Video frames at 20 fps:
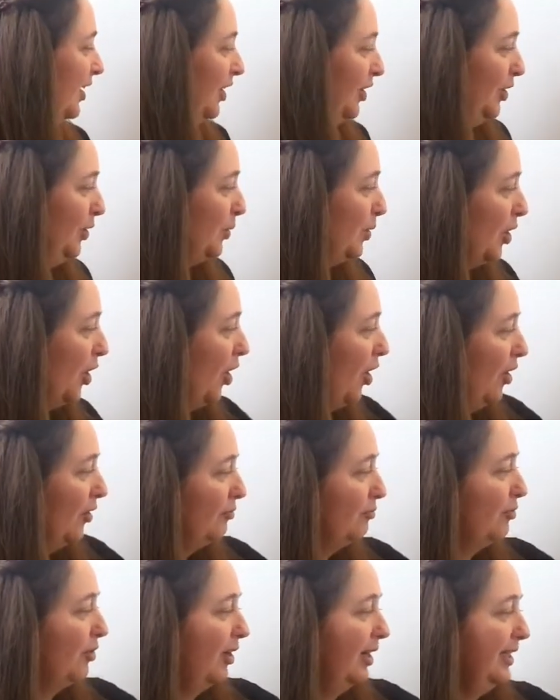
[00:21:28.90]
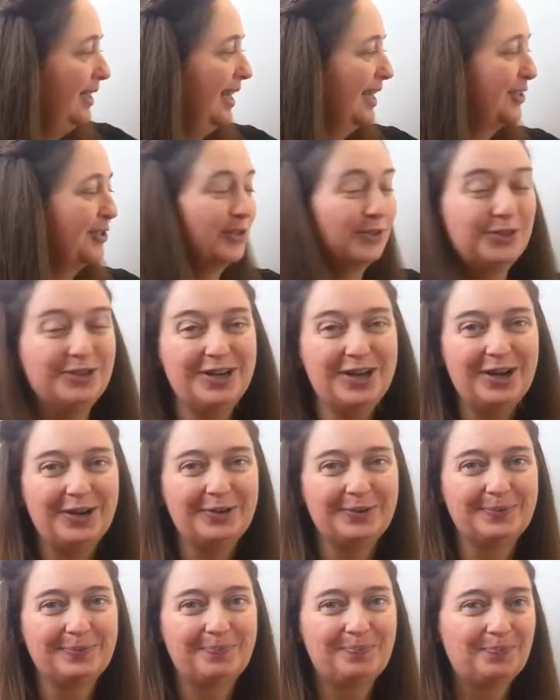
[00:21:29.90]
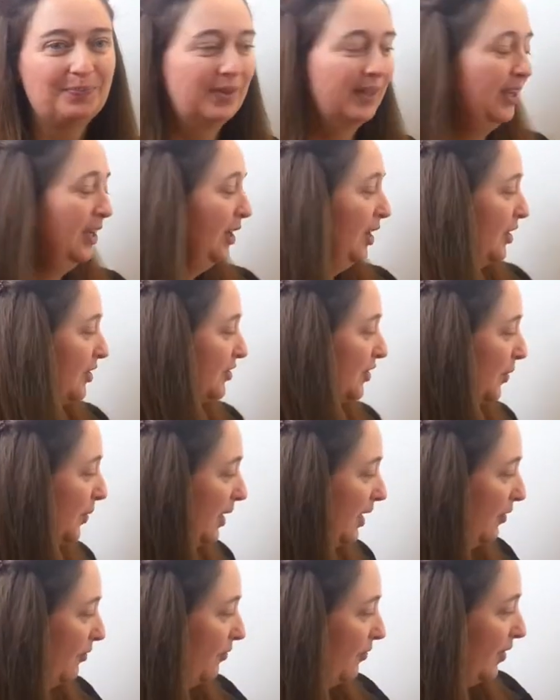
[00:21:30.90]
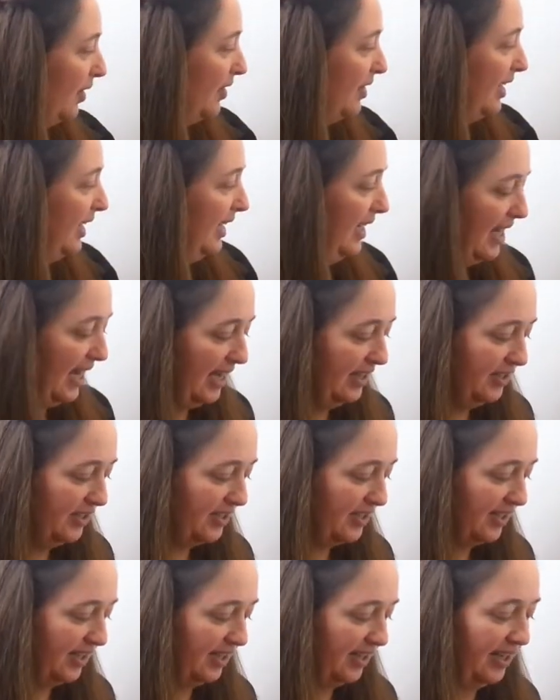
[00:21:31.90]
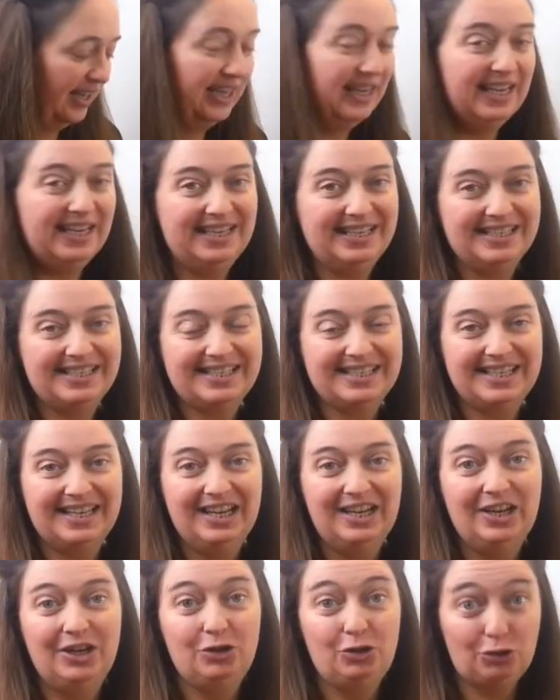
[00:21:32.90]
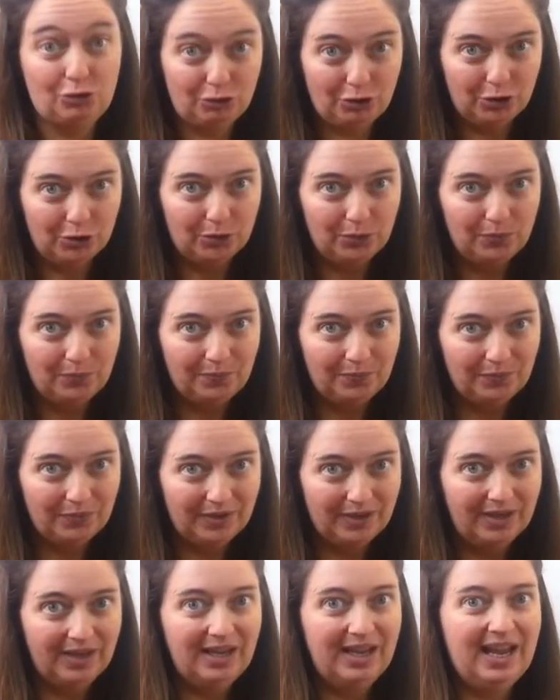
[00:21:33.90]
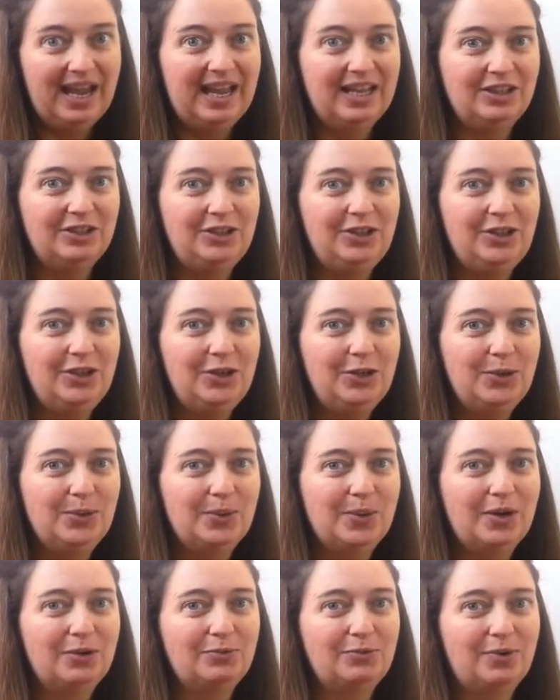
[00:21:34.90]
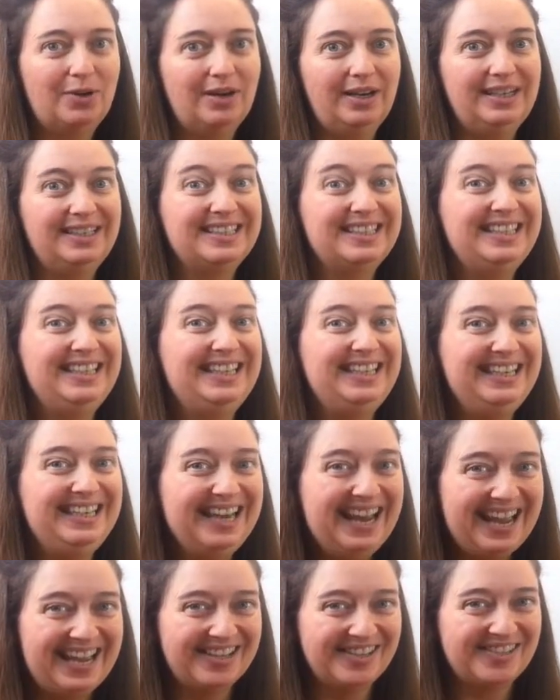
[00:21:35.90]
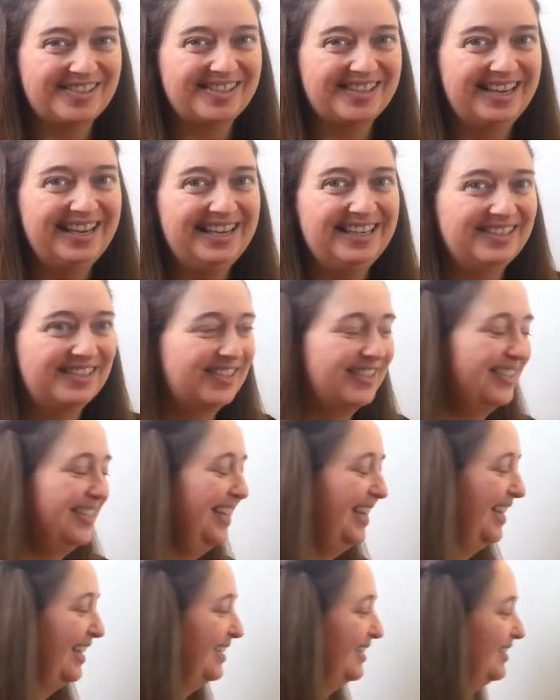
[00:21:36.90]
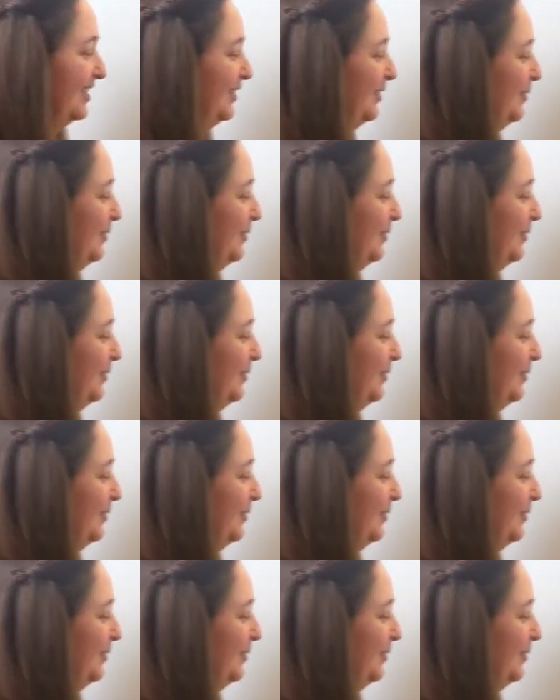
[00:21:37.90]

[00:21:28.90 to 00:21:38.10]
You can't write yes or no. So if the answer is true and you write yes instead,